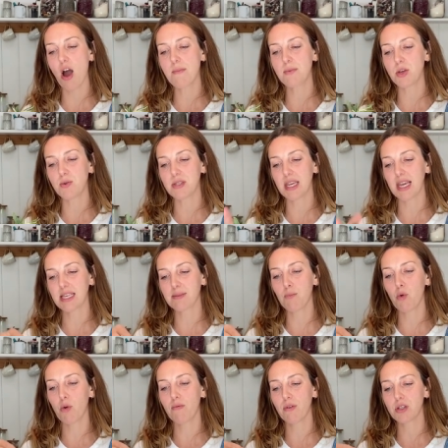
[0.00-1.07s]
I'm using as
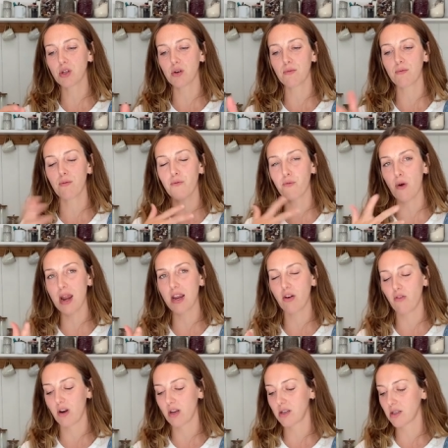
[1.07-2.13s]
more of a sort of a
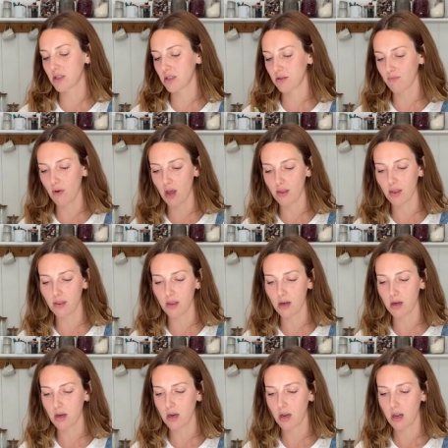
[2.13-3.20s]
fragrance rather
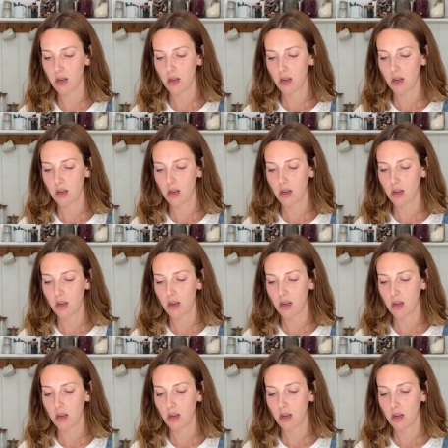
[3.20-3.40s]
than